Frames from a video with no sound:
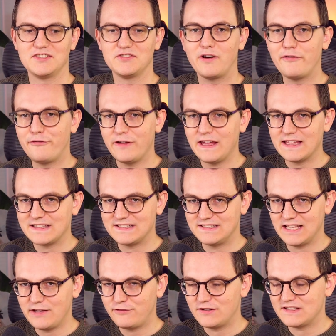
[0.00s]
So I think it's
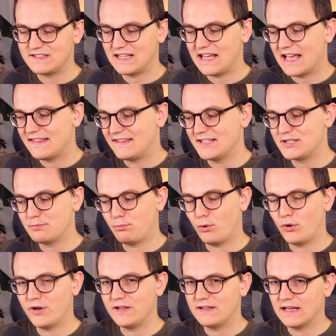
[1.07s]
safe to say at this
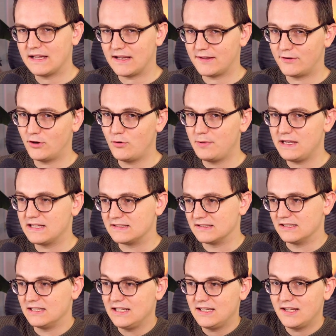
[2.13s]
point that Adobe is
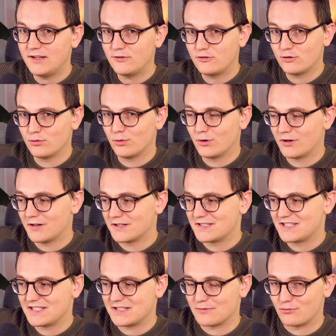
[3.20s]
leaning
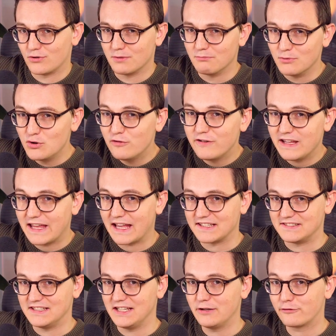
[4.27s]
towards removing
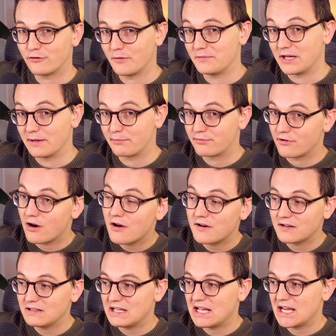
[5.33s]
XD from their
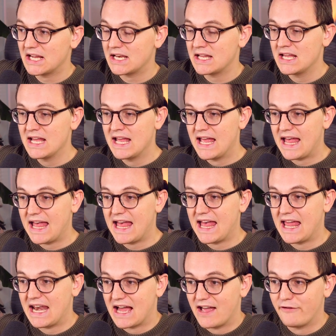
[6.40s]
product line.
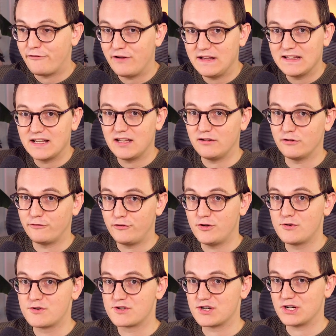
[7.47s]
And I think that in the
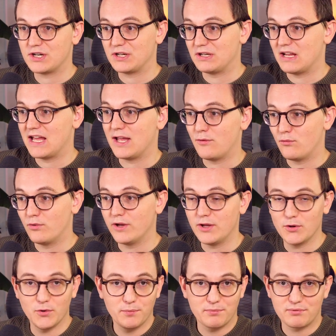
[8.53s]
future, they
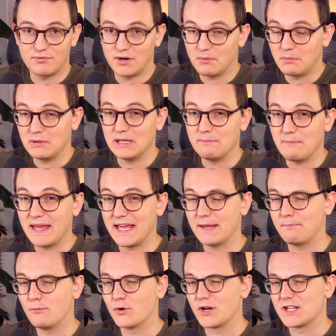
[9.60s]
will probably make
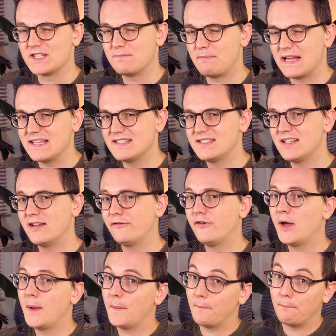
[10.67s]
it more expensive.
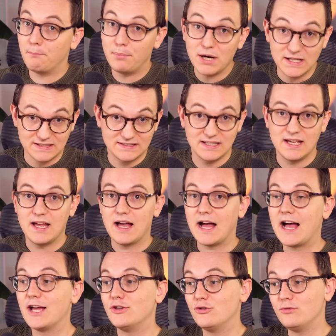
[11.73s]
But
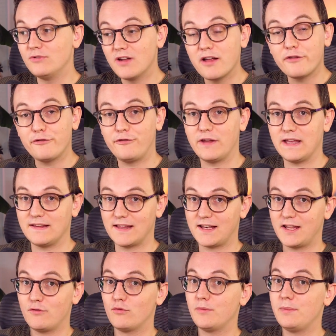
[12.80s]
I do not think that
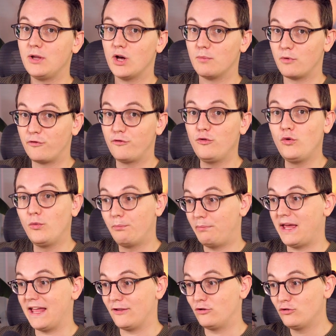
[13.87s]
it will become a full
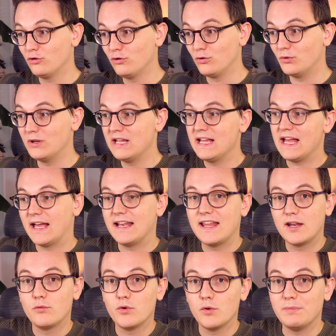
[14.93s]
paid tool and
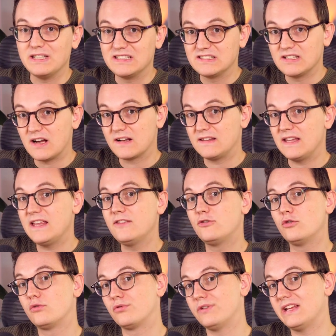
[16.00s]
that it will be sucked
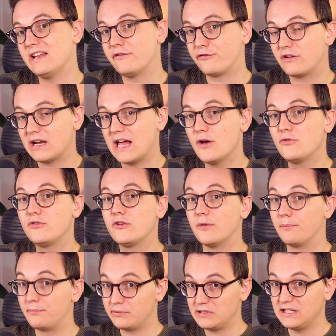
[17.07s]
into Creative Cloud
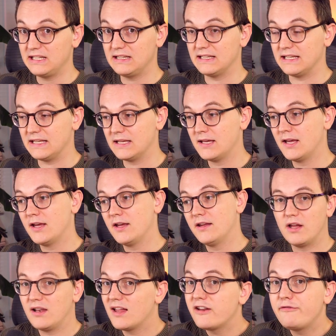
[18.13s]
completely.
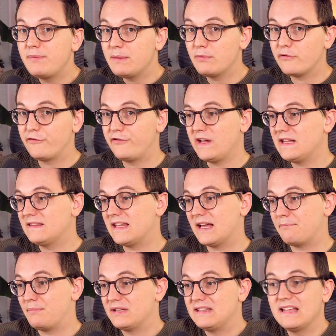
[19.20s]
A lot of people think
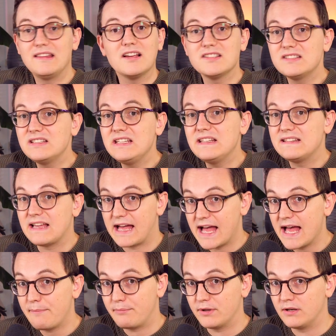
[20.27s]
that, but that doesn't need to
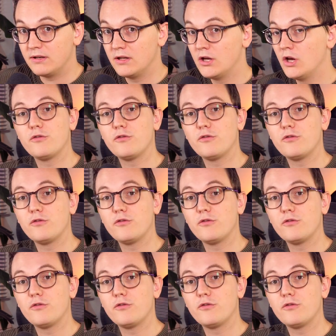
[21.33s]
happen.